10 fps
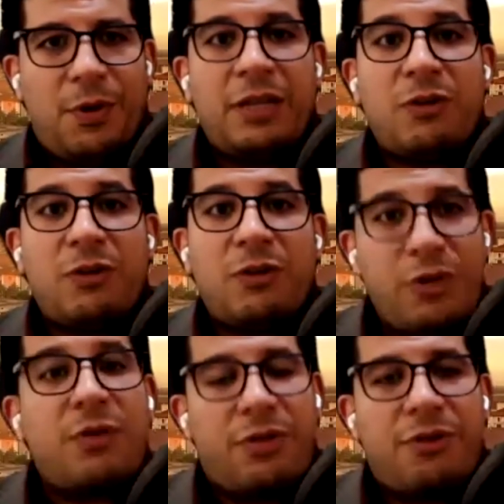
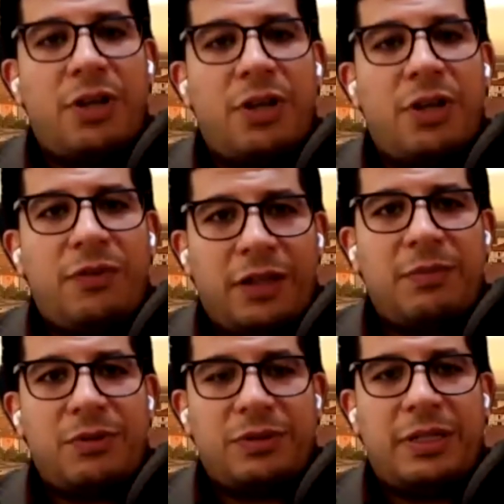increasing authority of the
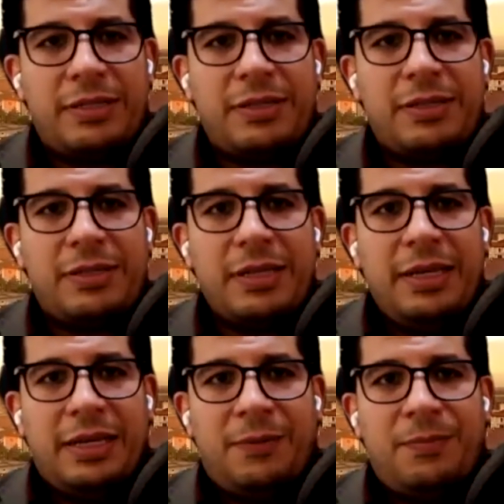Ottoman sultans
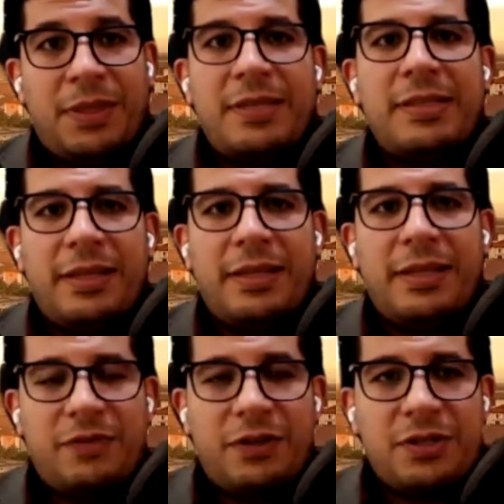in these legal
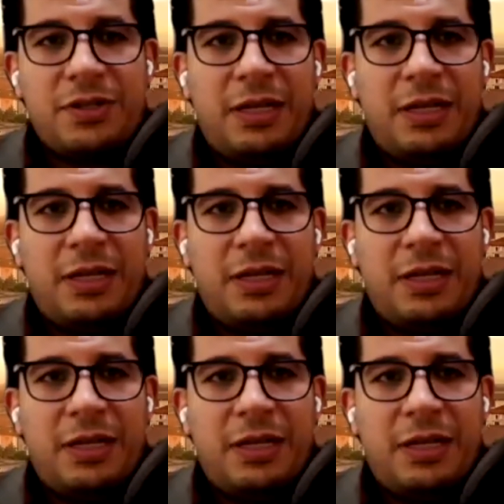spheres,